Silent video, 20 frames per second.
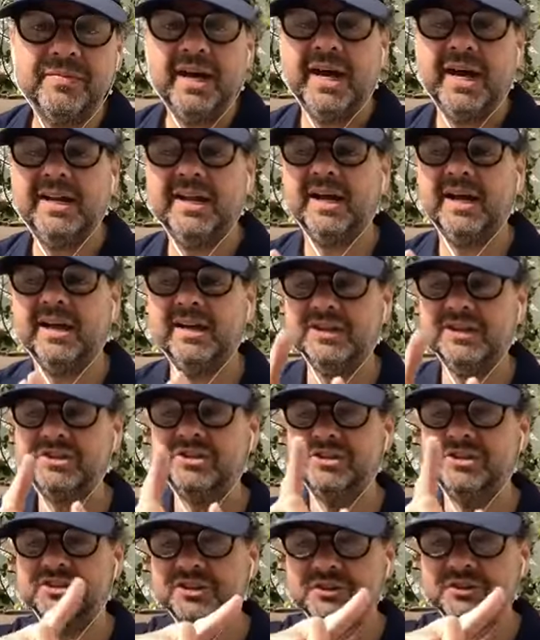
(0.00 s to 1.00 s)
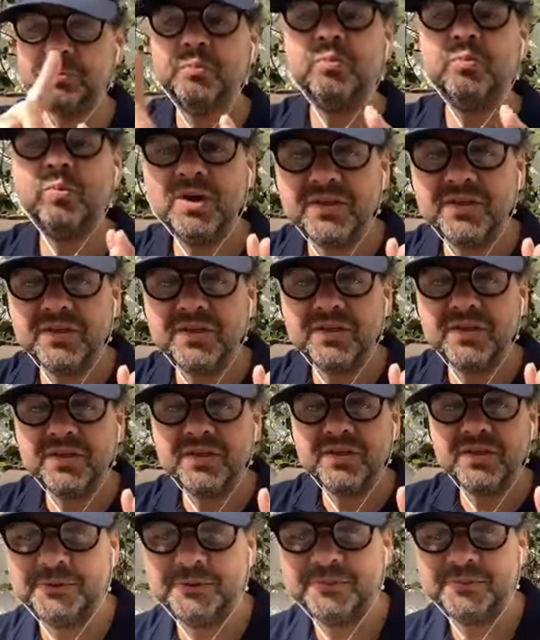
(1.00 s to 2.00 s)
And they are literally just with a
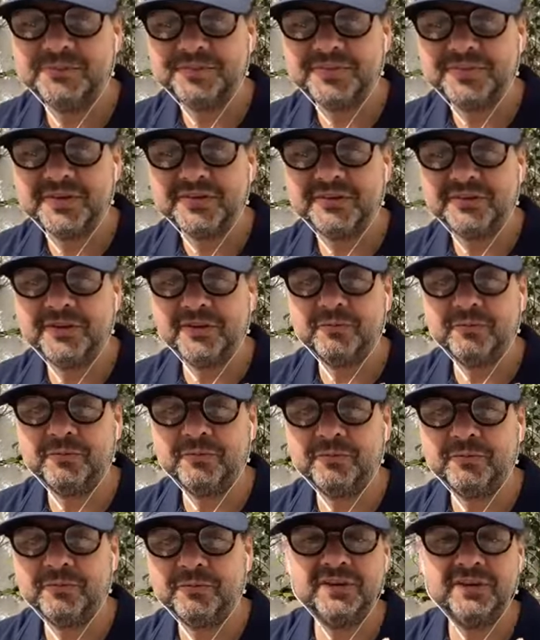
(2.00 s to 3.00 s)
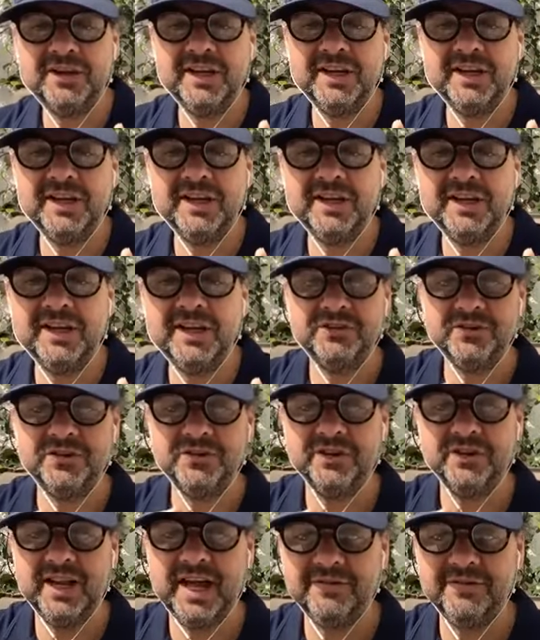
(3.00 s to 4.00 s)
needle, that if it's the needle is to
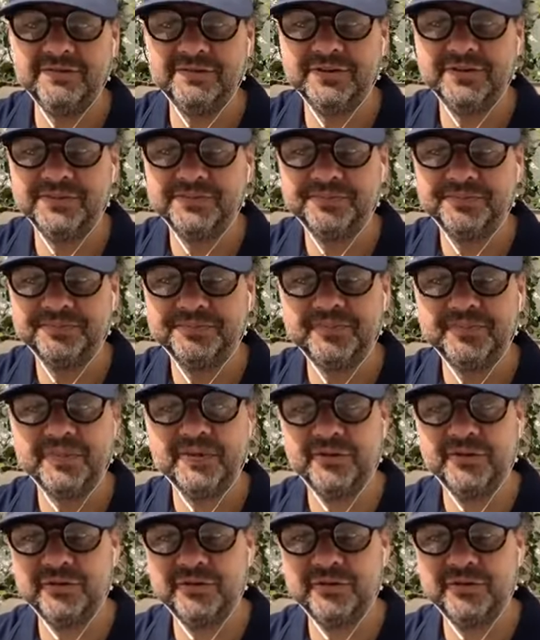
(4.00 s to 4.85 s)
the left, mm-hmm.